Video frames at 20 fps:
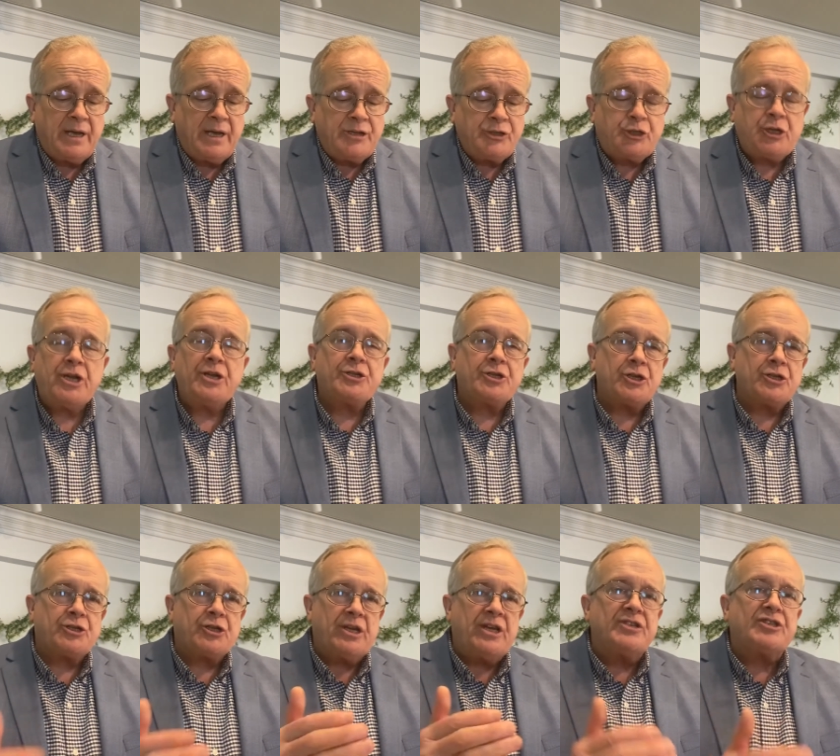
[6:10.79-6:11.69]

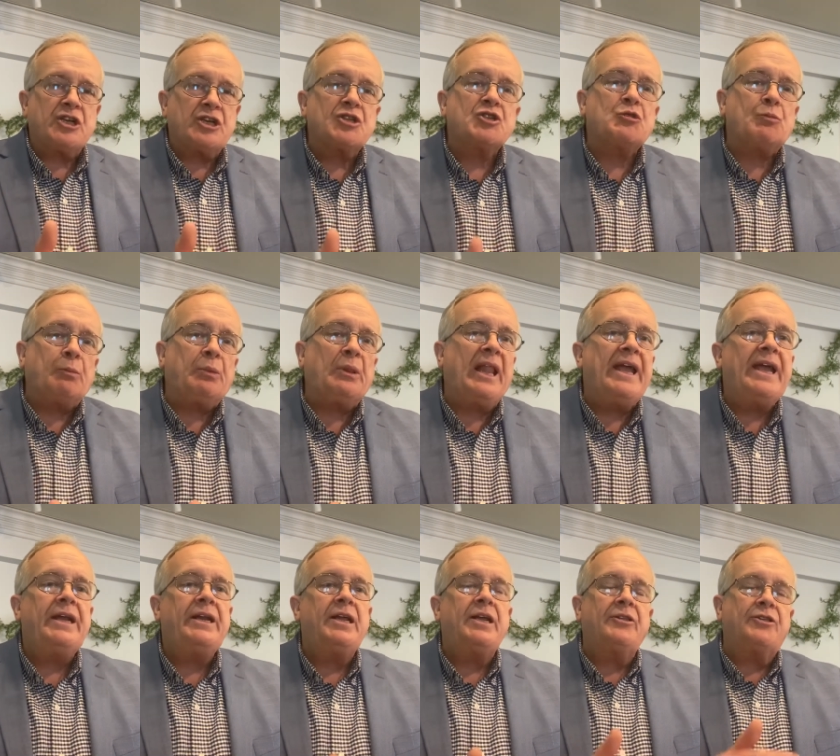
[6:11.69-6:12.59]
Jesus is
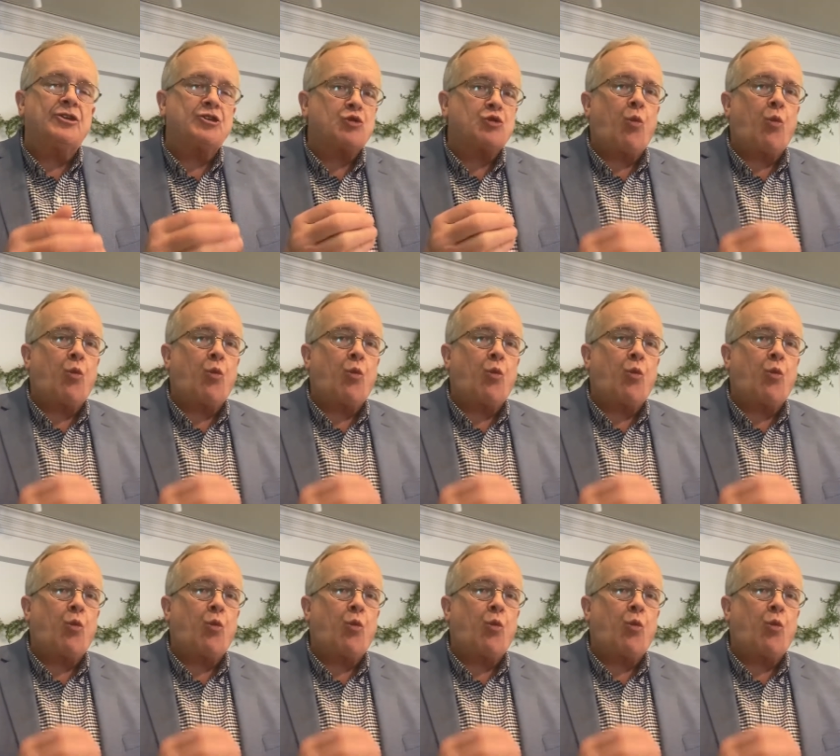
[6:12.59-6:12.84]
explaining this